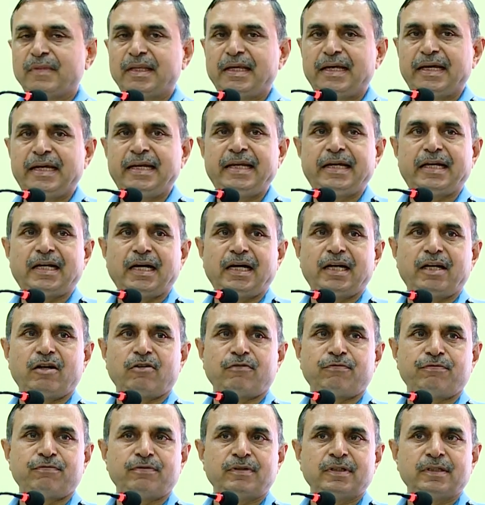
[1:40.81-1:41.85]
any kind
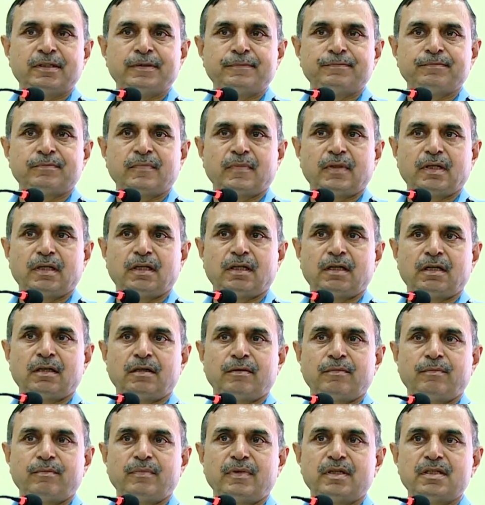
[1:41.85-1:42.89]
of
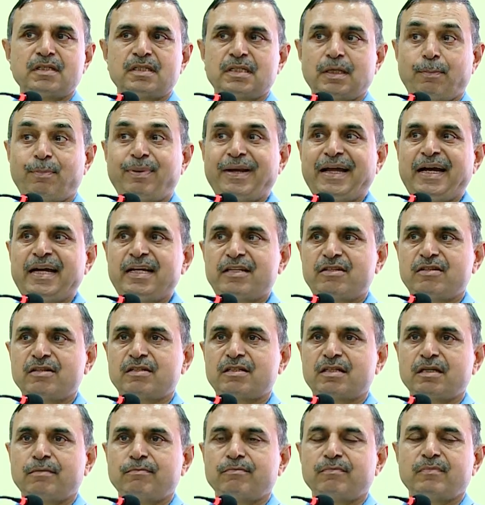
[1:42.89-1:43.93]
supply
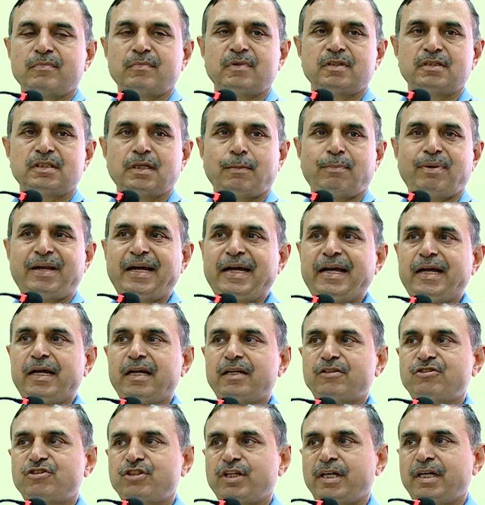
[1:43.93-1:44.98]
system, supply
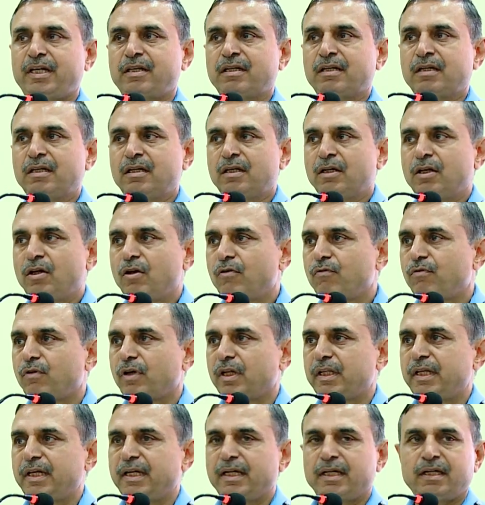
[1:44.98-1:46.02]
chain for
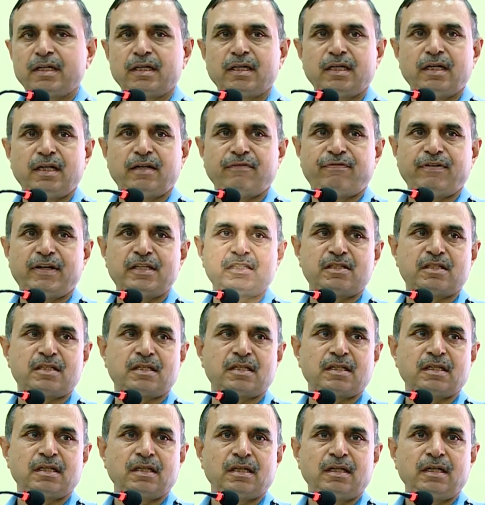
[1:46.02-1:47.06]
the
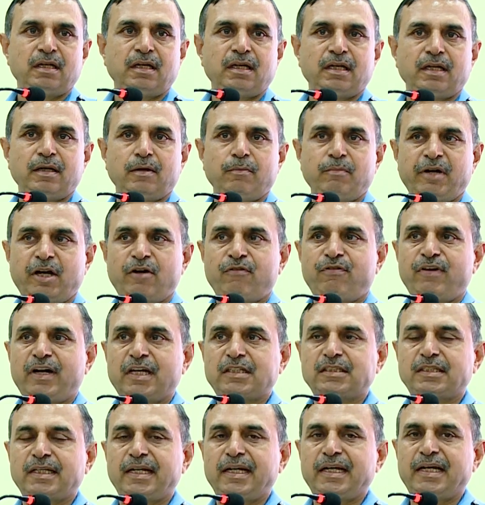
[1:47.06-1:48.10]
defense
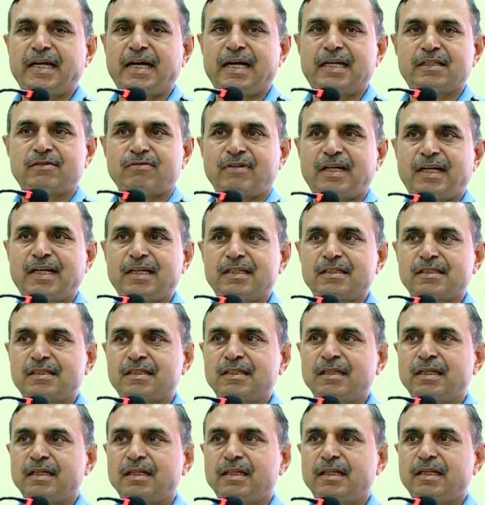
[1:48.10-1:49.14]
manufacturing as well as
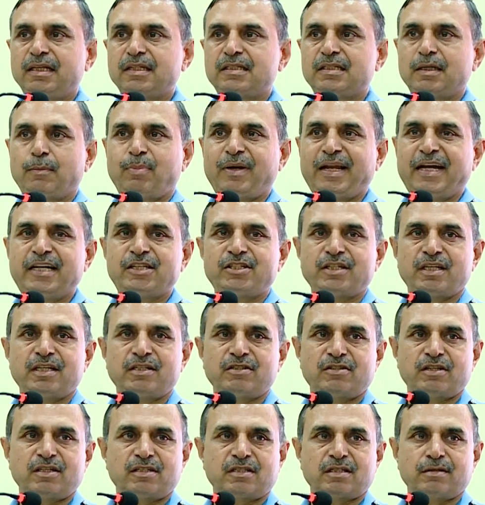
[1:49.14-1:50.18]
the supply chain
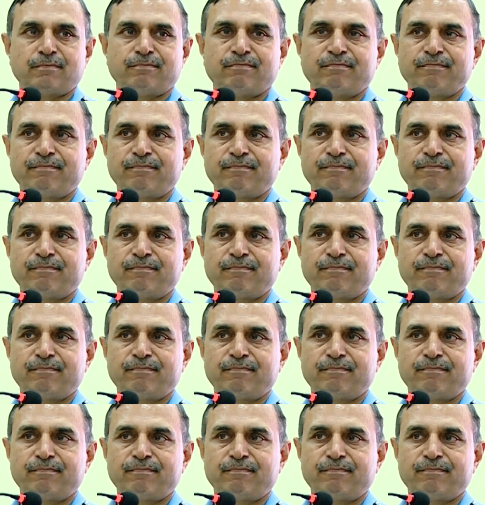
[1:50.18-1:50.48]
system.